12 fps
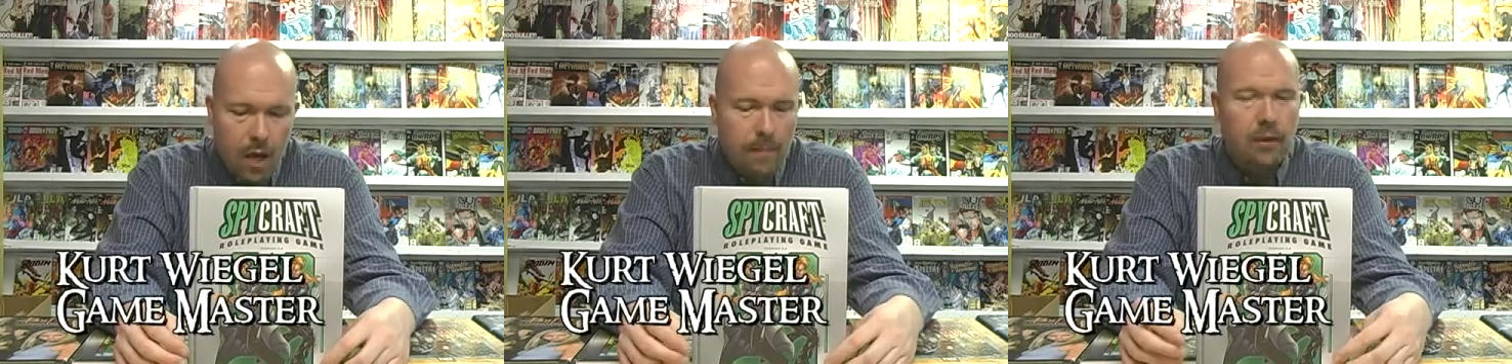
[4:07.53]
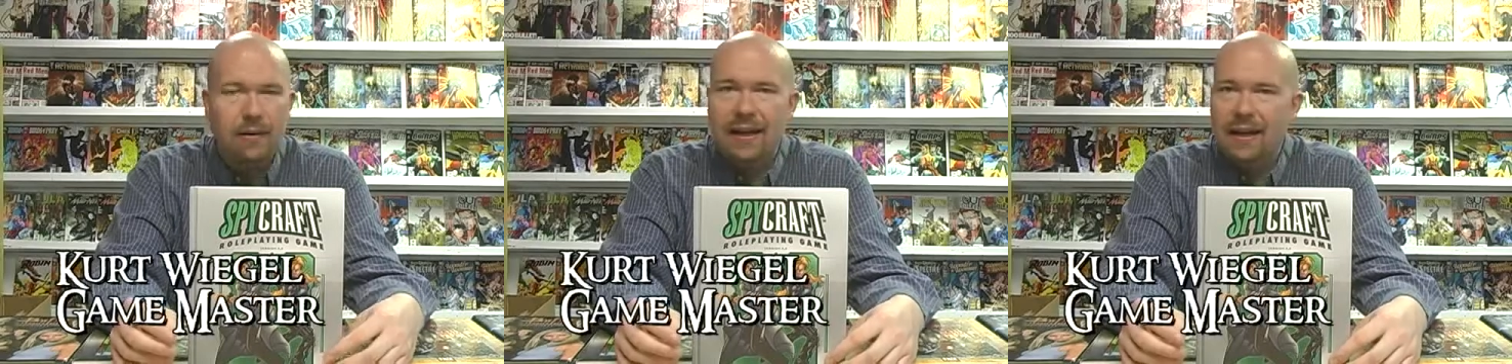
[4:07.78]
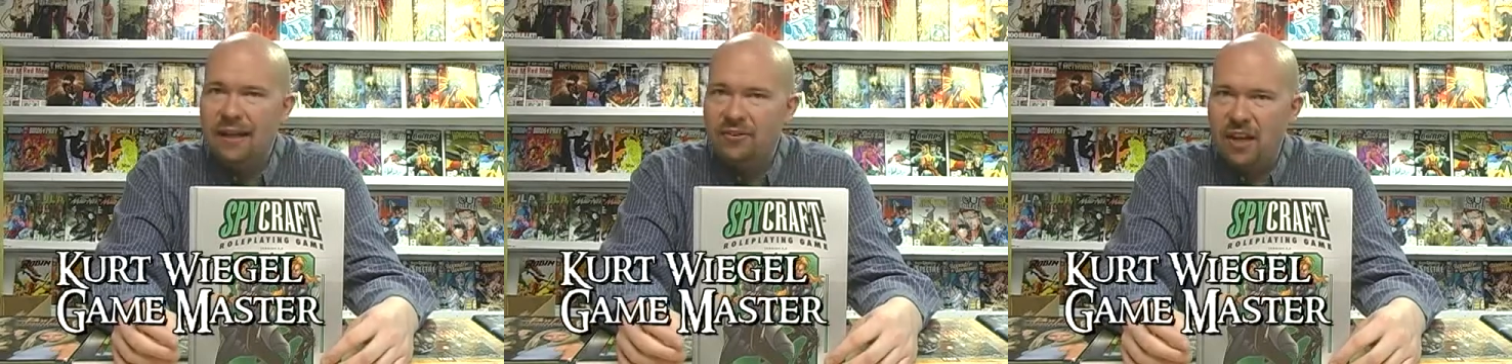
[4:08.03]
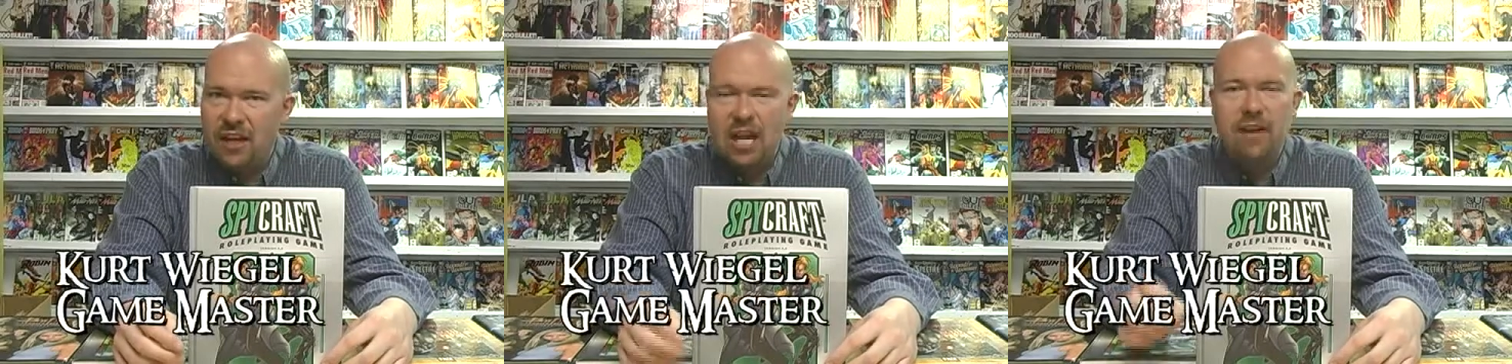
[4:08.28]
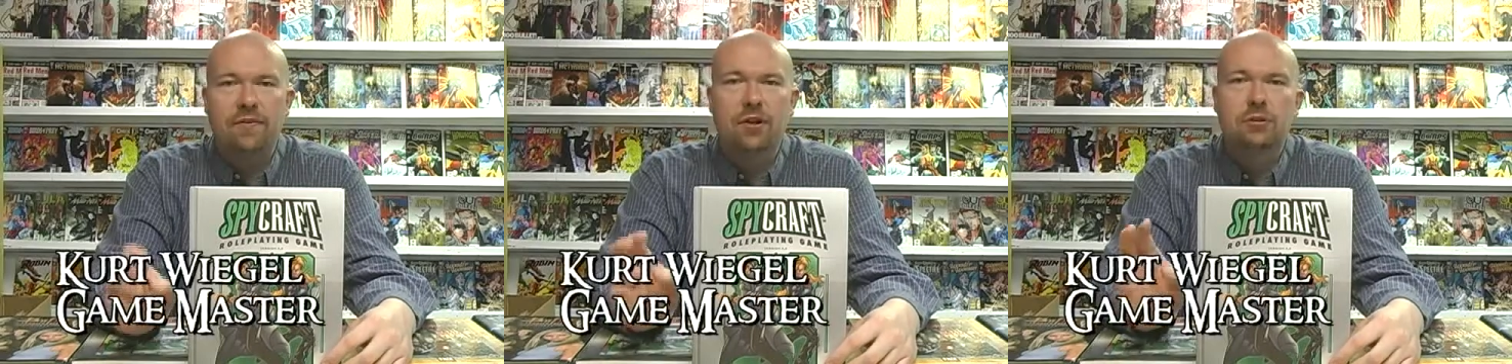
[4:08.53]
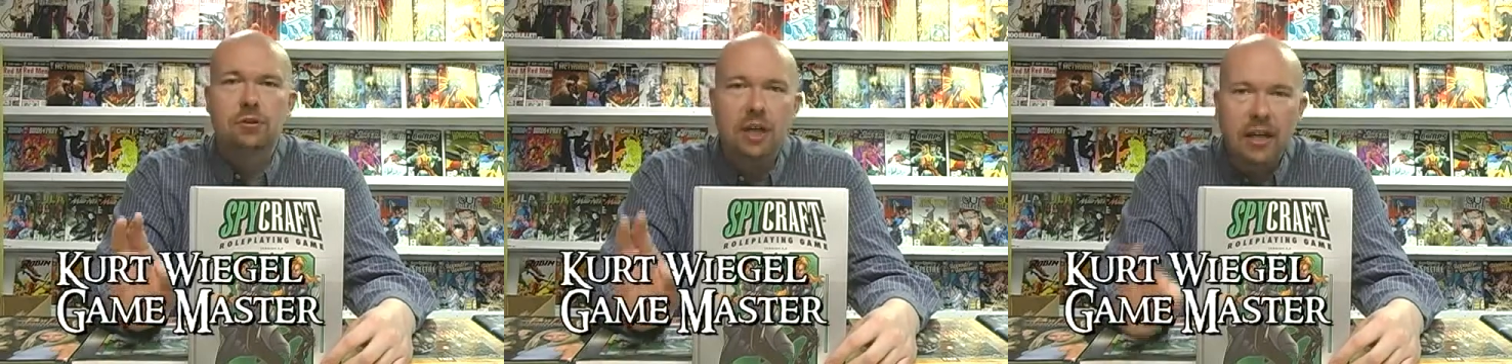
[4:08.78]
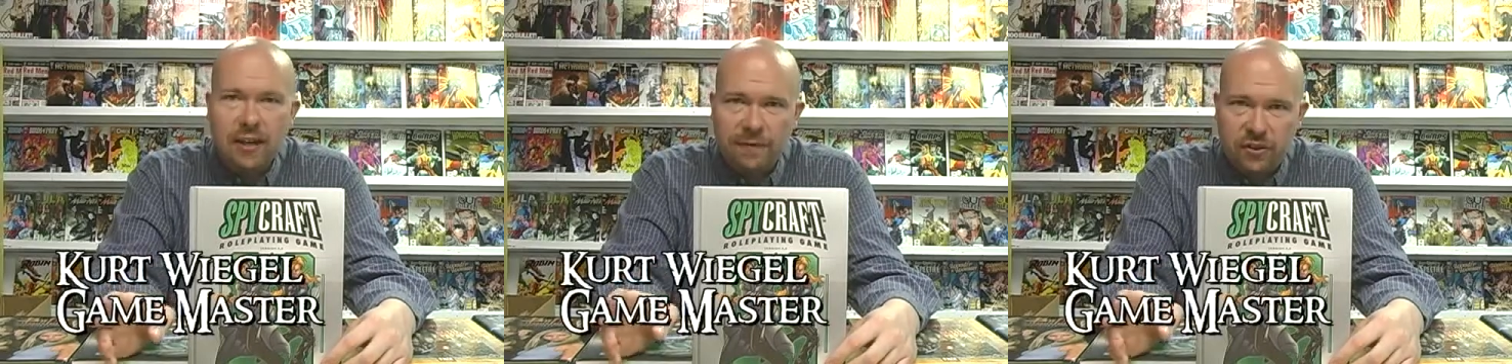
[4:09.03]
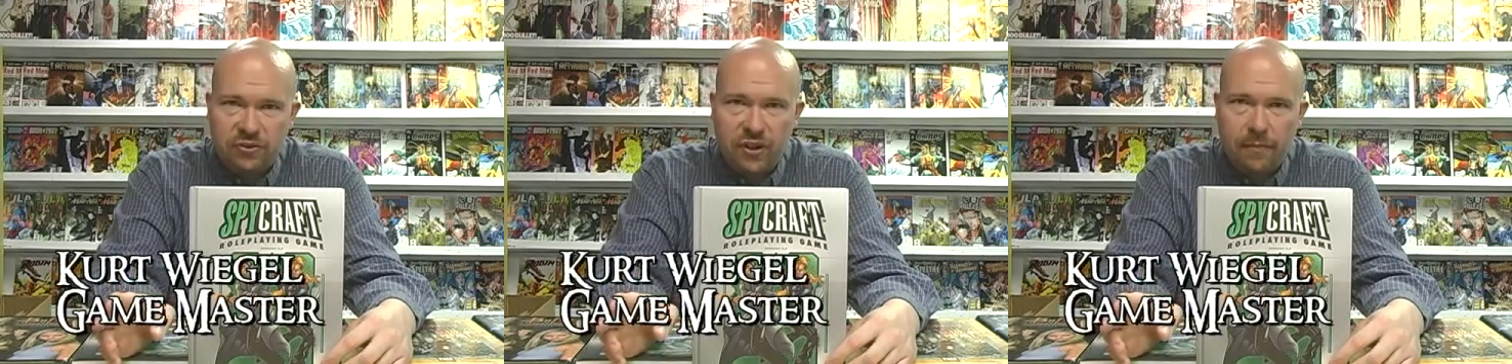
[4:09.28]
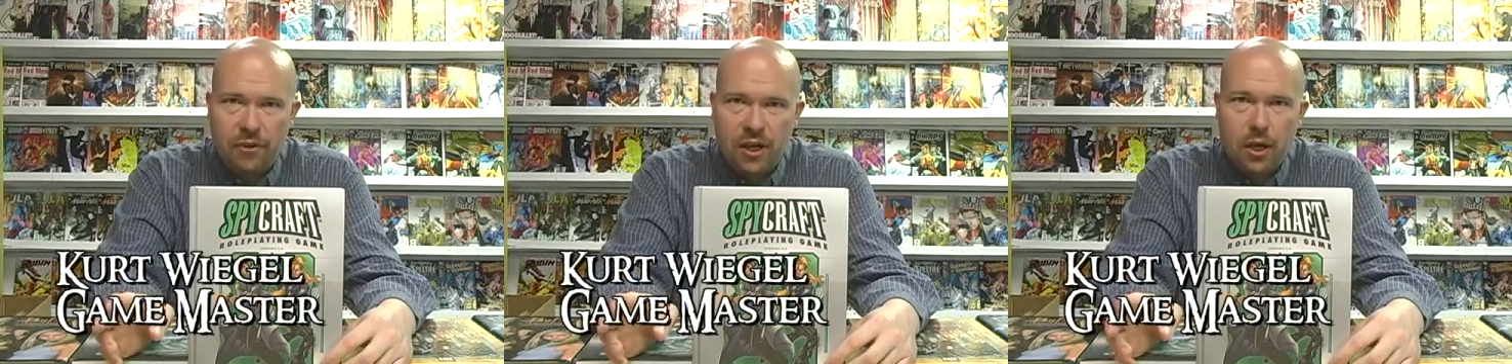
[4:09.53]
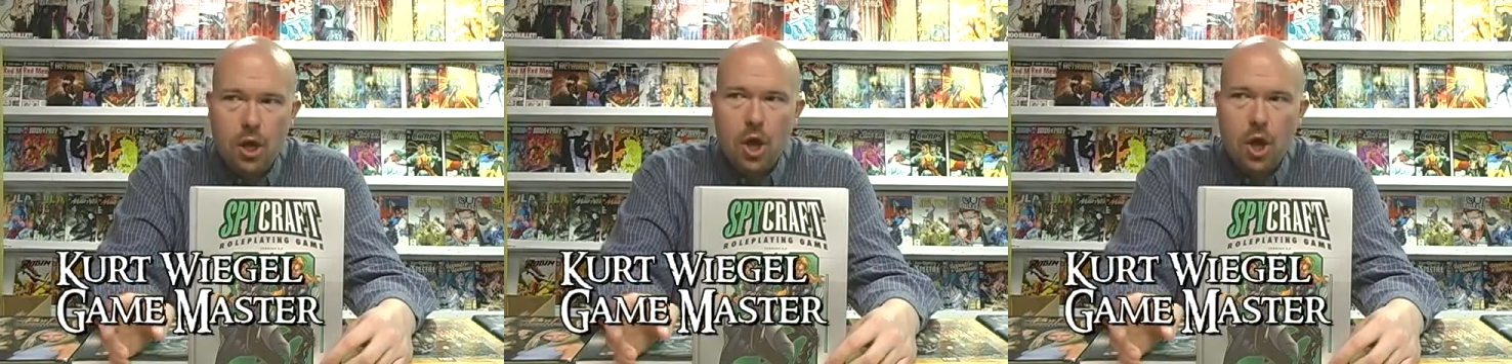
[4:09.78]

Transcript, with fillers: But like I said, if you're looking for something